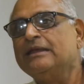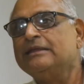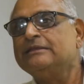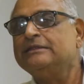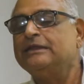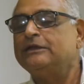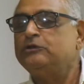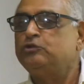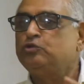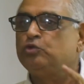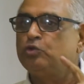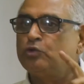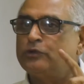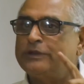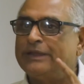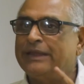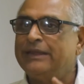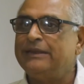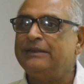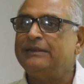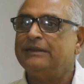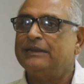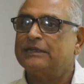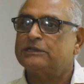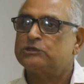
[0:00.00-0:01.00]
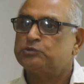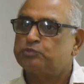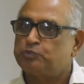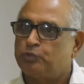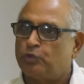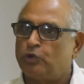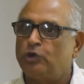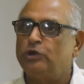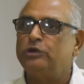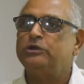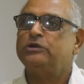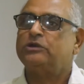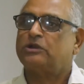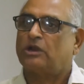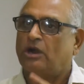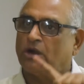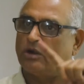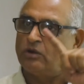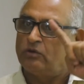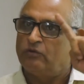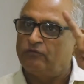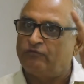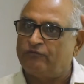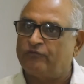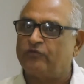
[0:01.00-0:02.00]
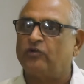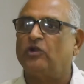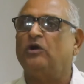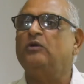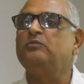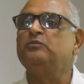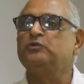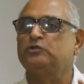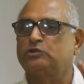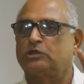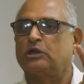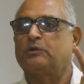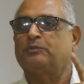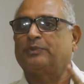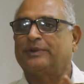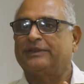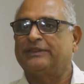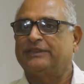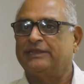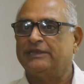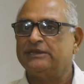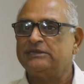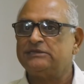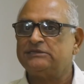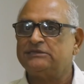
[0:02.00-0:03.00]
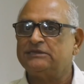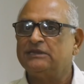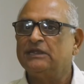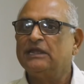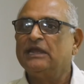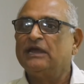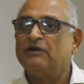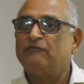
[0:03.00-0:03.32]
that you can export cow from Uttar Pradesh